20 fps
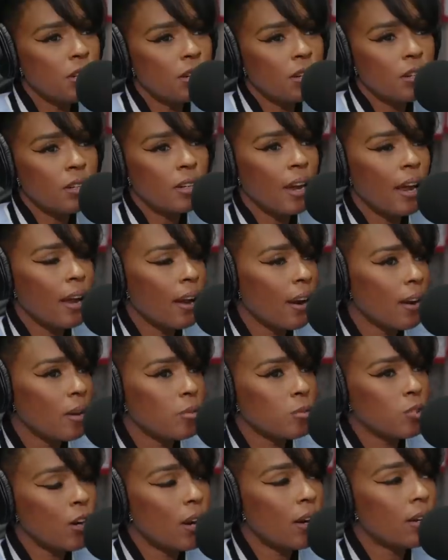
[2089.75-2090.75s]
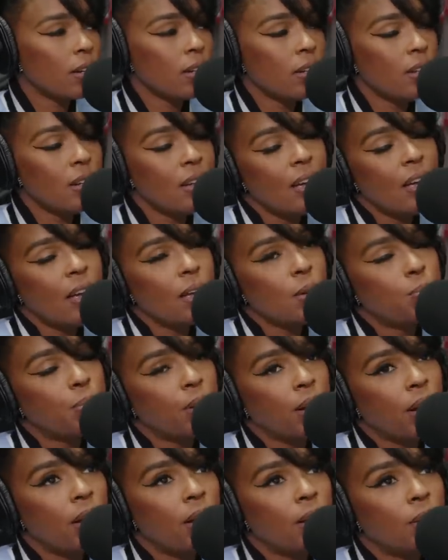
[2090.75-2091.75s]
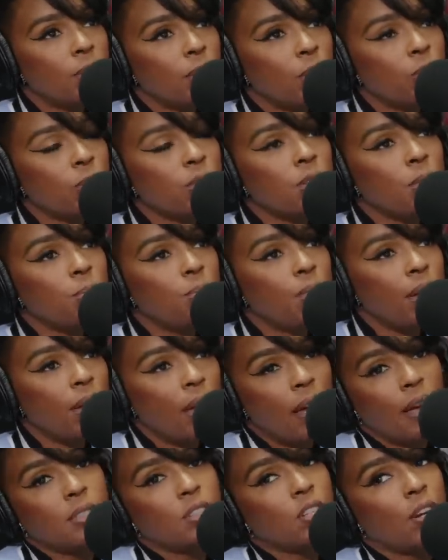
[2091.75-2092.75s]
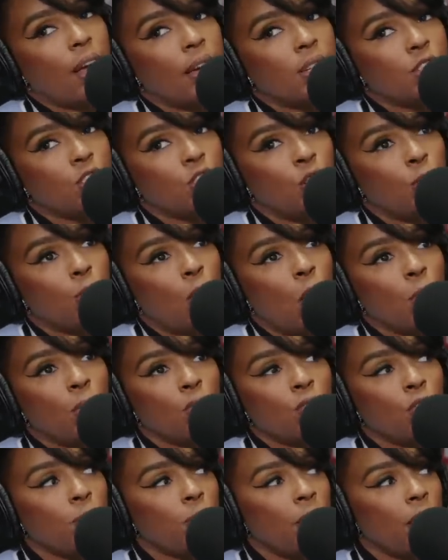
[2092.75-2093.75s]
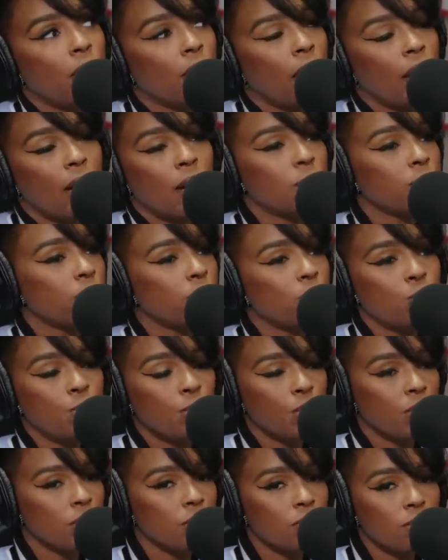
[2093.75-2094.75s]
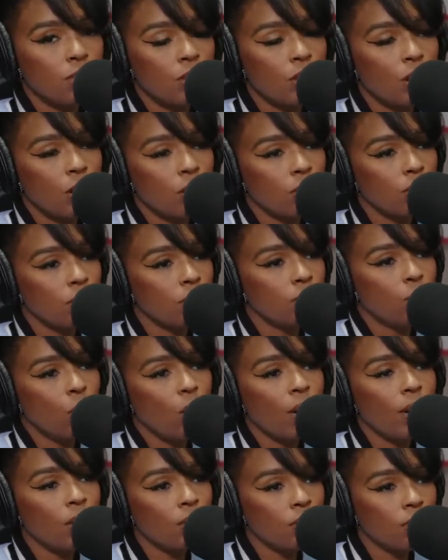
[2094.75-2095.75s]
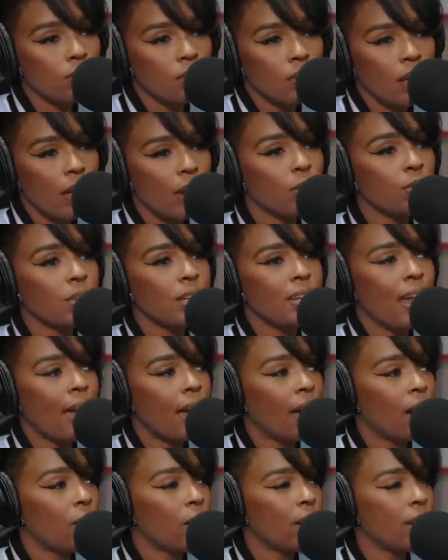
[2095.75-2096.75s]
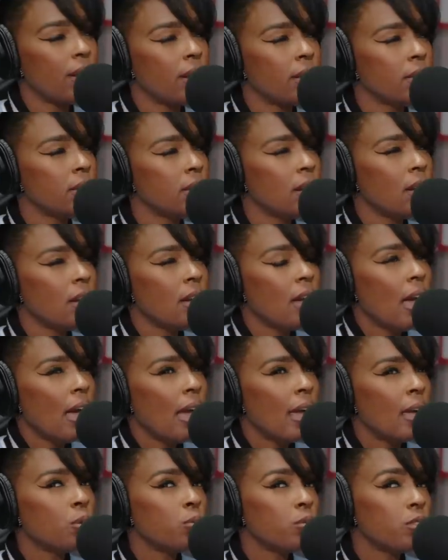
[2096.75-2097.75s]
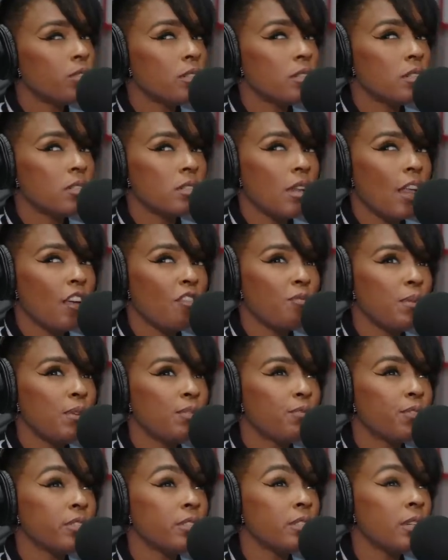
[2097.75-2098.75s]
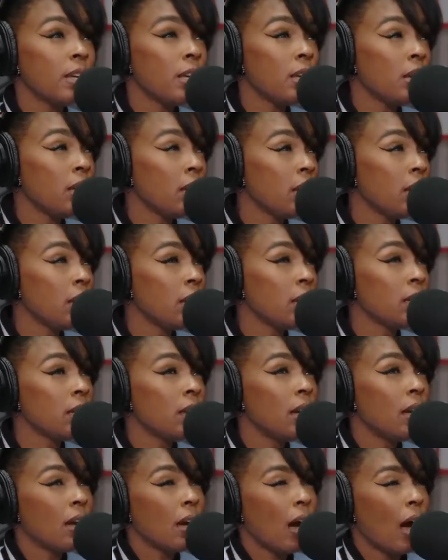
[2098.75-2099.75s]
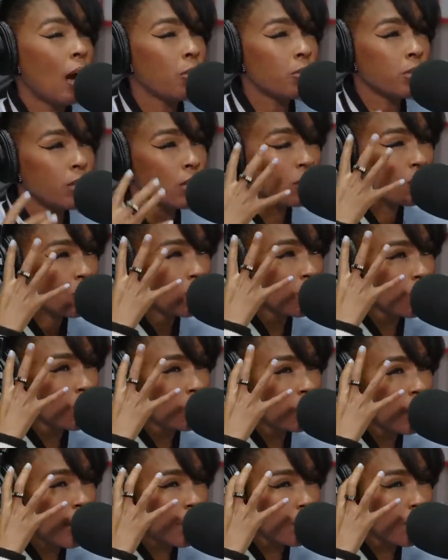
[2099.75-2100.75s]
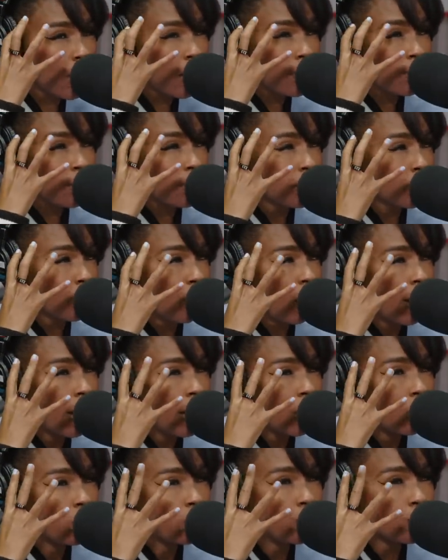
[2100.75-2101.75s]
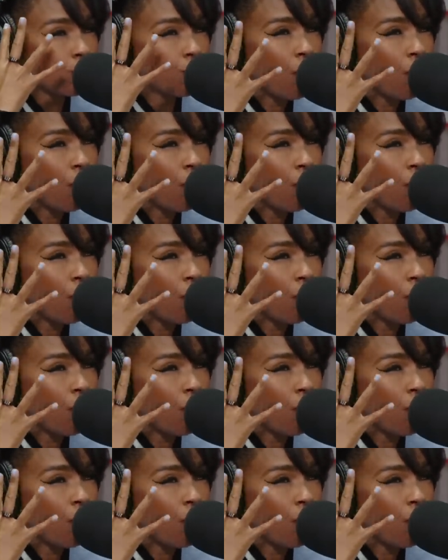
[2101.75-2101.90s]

here and there. I'm trying to, but um, it was a big educational moment for me. Like I'm super, you know, more health healthy now. It didn't. It would. It just left me fatigued. Right. I was a little like my brain was